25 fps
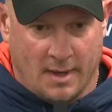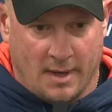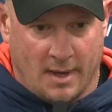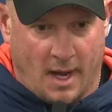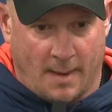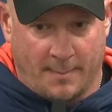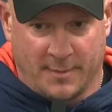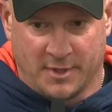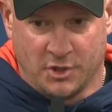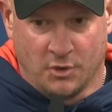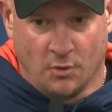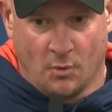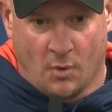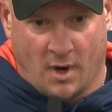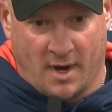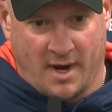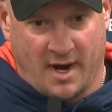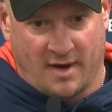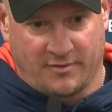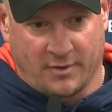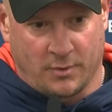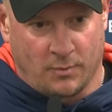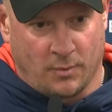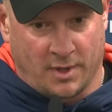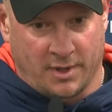I mean, you
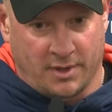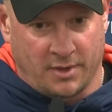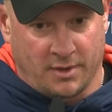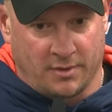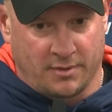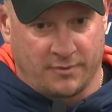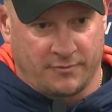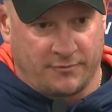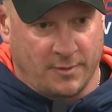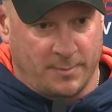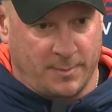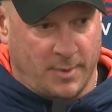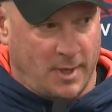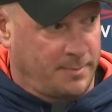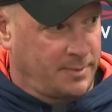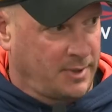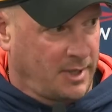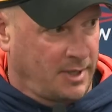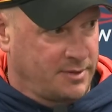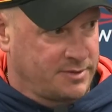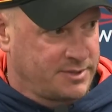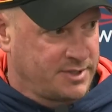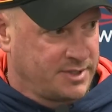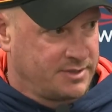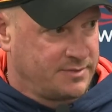want every one of your football
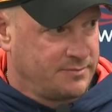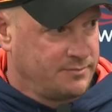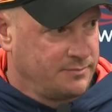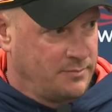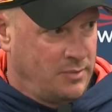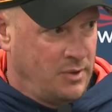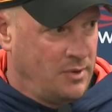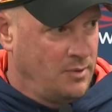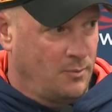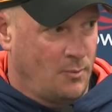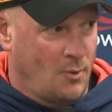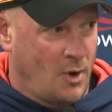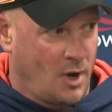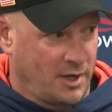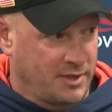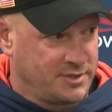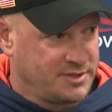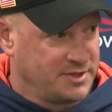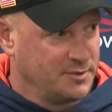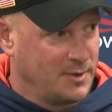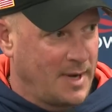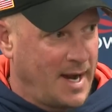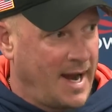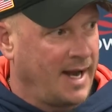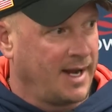players to want to
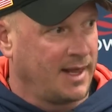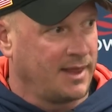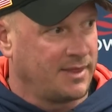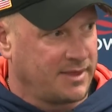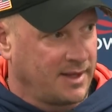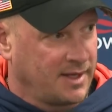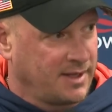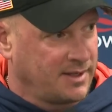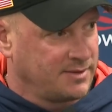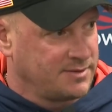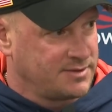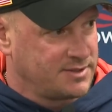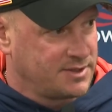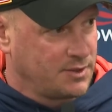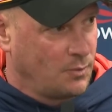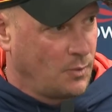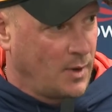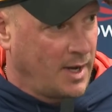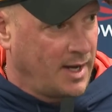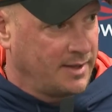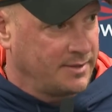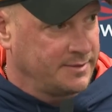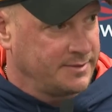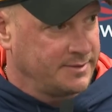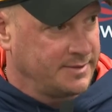do anything to
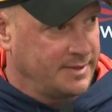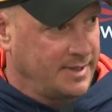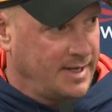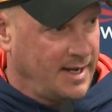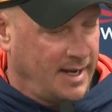win,